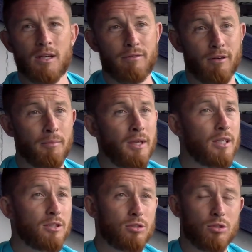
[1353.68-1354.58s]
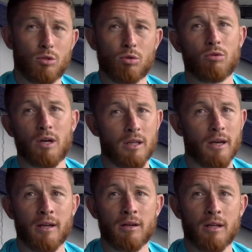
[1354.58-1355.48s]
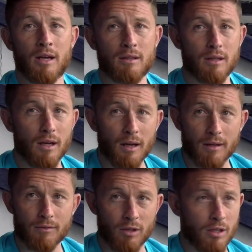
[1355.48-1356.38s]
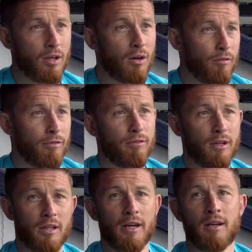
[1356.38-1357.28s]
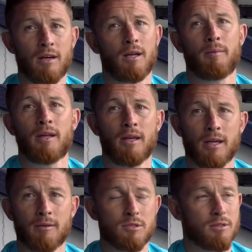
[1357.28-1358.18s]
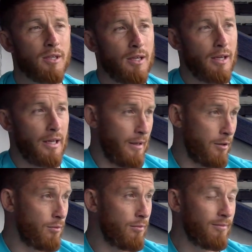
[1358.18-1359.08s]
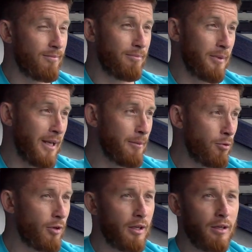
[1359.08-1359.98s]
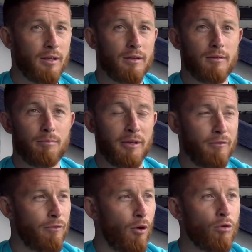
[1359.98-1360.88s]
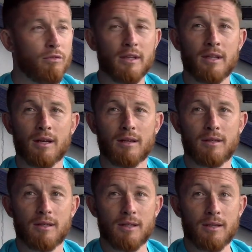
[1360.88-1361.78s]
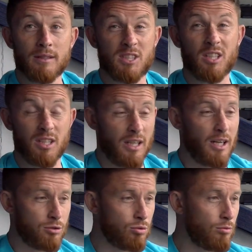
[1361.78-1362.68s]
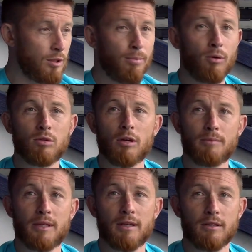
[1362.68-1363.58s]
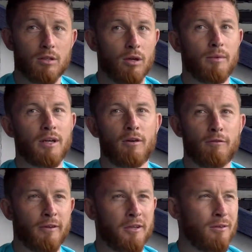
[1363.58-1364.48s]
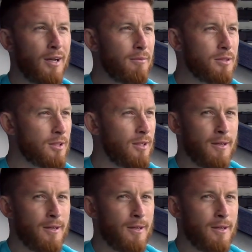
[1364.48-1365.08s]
For me, it's the total adrenaline. I really love the adrenaline of winning games, and being able to be involved in that, see the build up to it, going up to a cup final, that was,